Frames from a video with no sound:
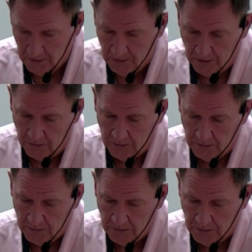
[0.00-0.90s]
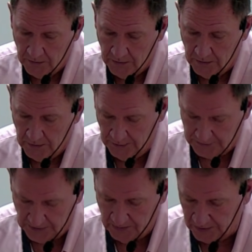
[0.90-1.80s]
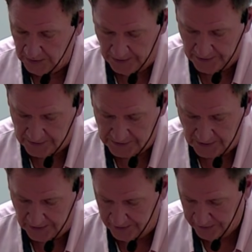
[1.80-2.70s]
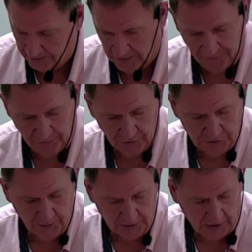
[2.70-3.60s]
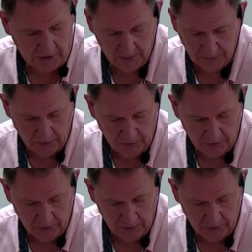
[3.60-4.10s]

You know, the assembly, like I said, other than my first mishap,